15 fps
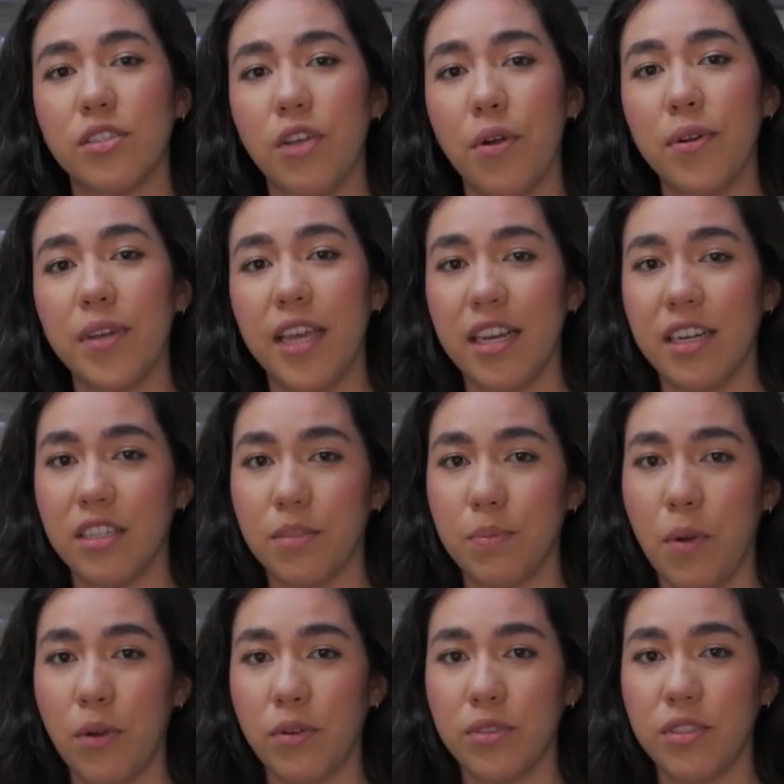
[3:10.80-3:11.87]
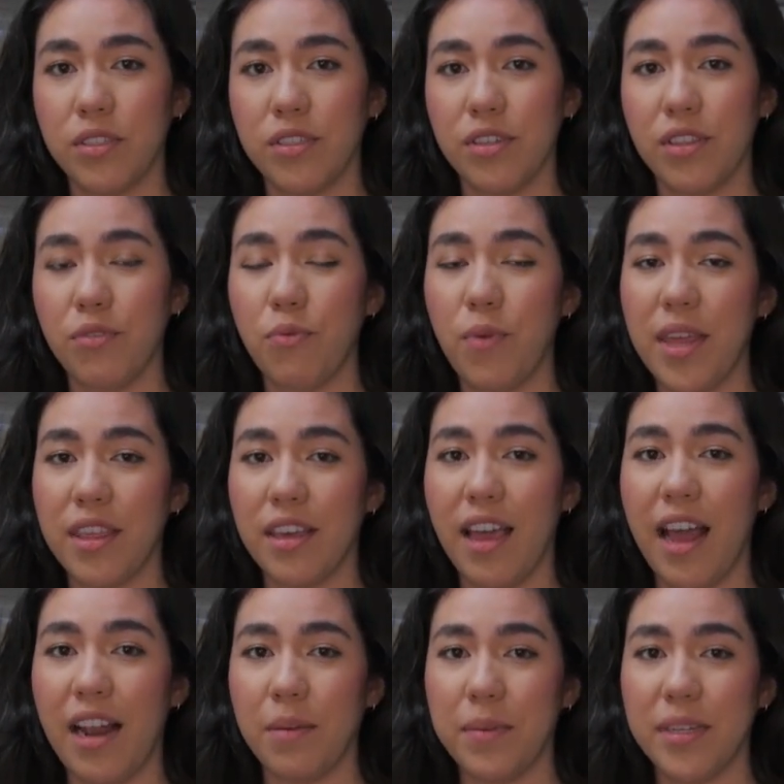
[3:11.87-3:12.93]
don't get exposed to the weather
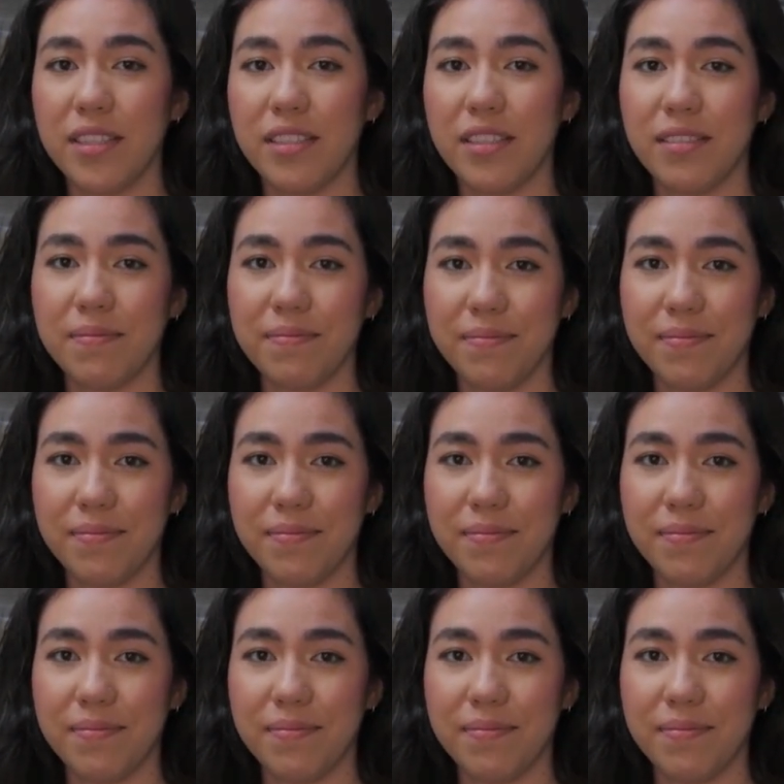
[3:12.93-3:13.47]
elements.